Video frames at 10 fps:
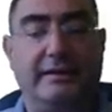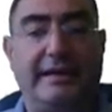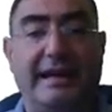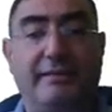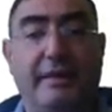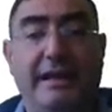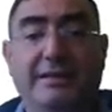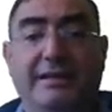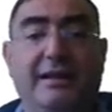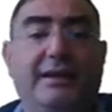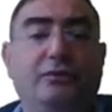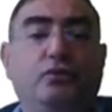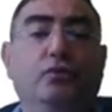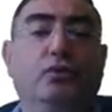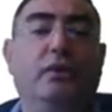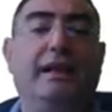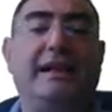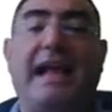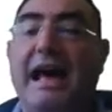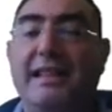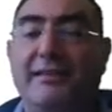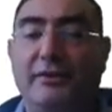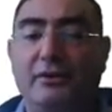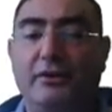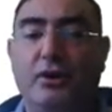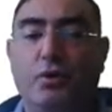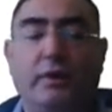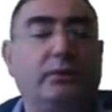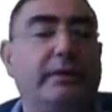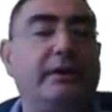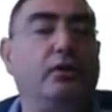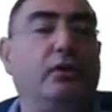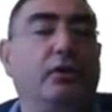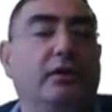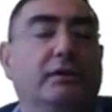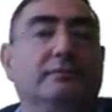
database to gather what we call